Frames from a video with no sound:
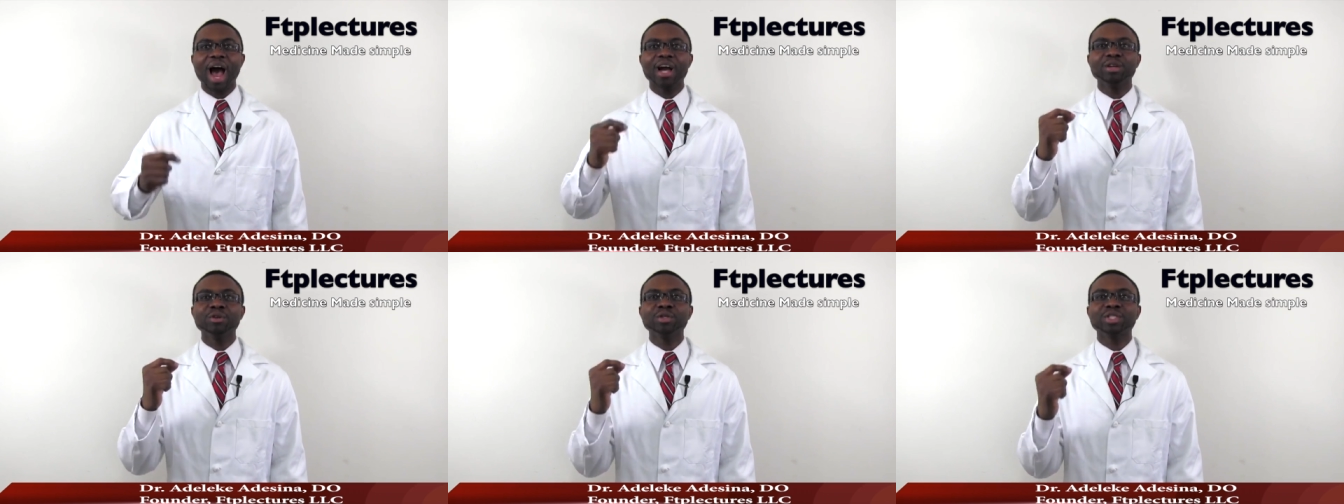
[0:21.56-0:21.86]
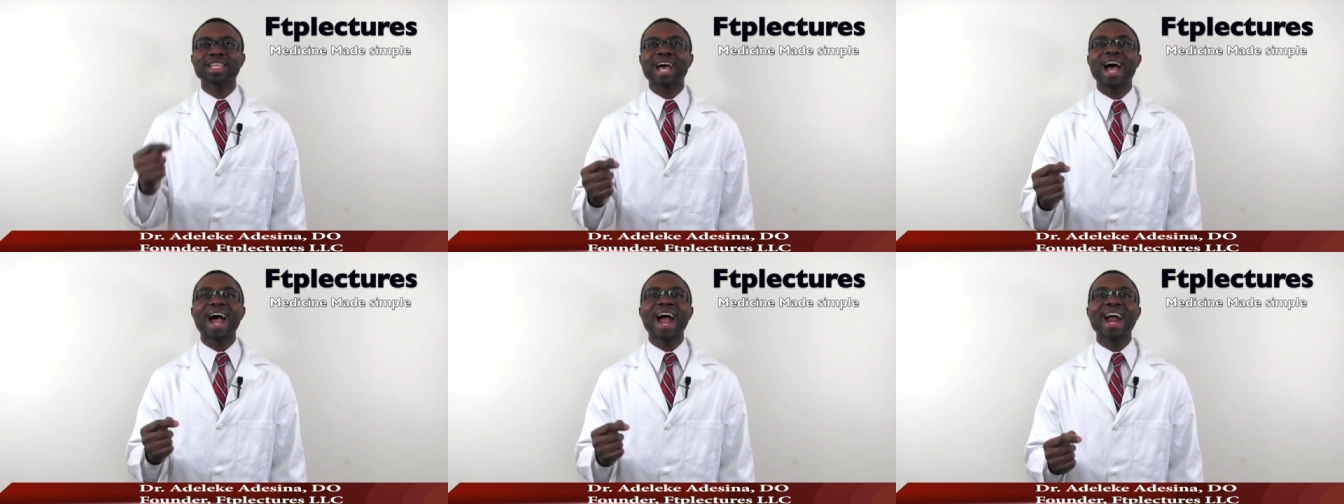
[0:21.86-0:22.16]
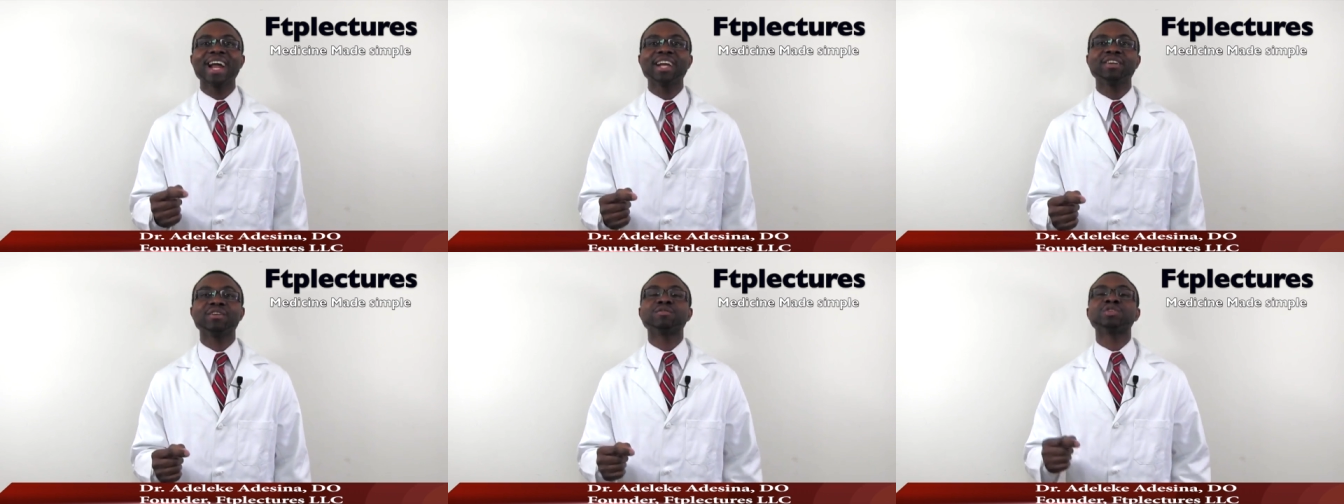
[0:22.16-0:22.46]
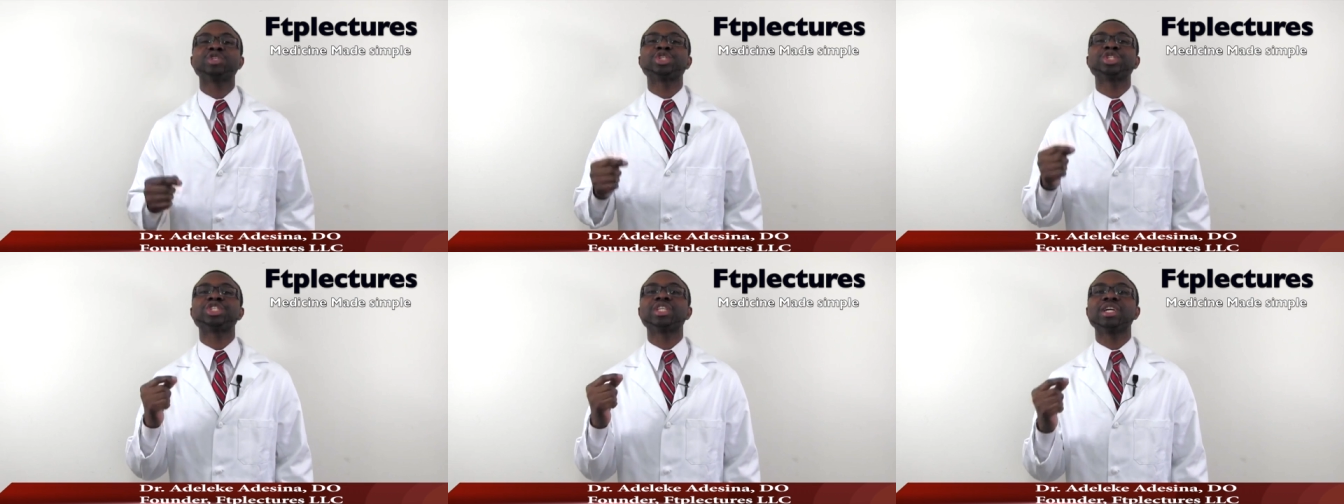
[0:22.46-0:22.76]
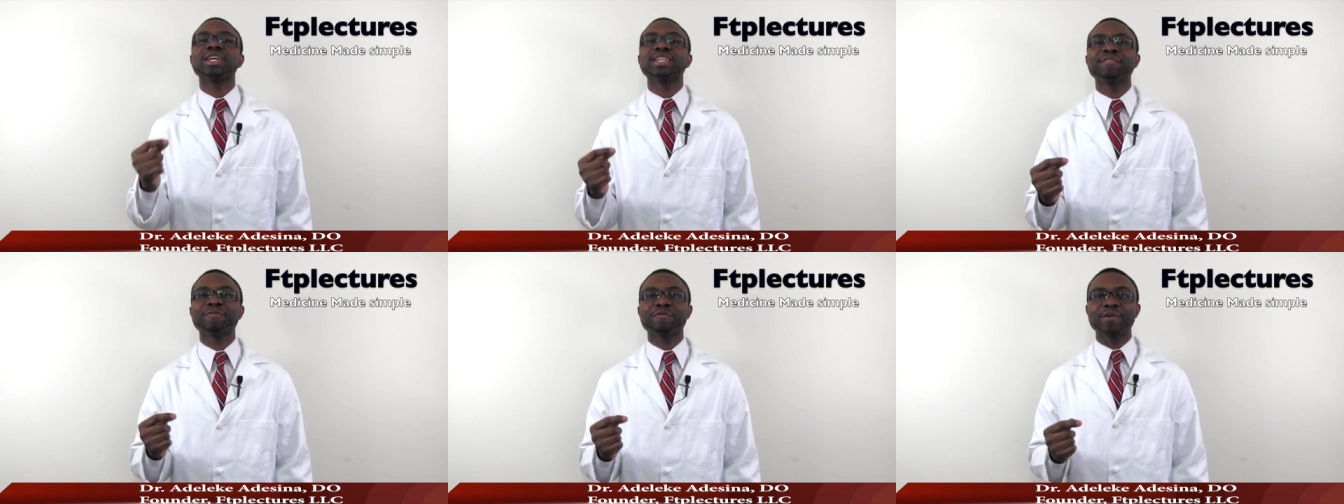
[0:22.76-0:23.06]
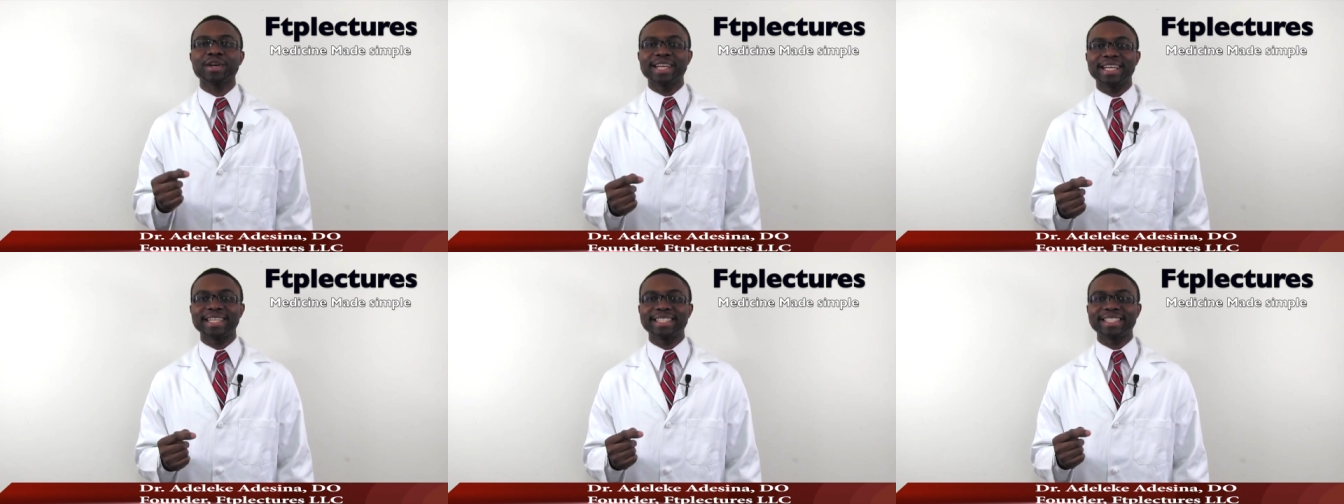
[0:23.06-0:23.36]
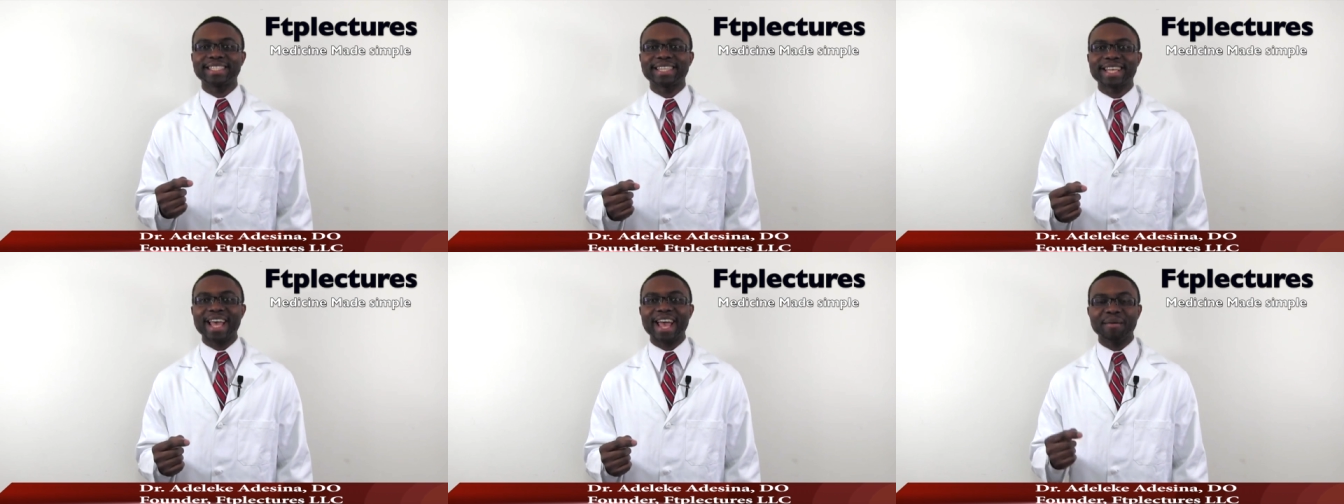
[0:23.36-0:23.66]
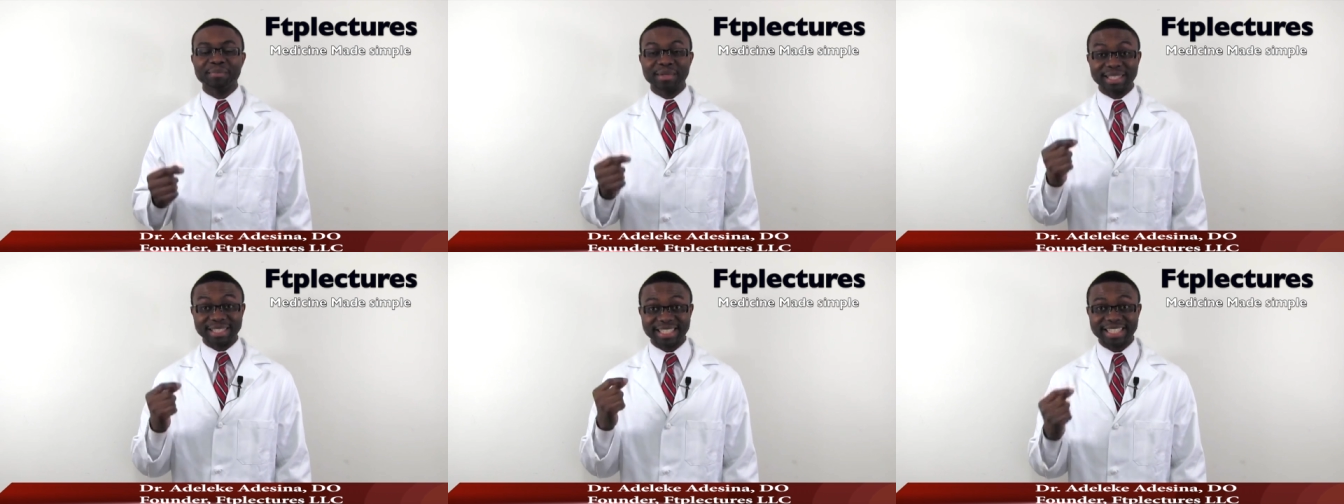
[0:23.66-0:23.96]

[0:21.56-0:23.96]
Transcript: Are you tired of studying for an exam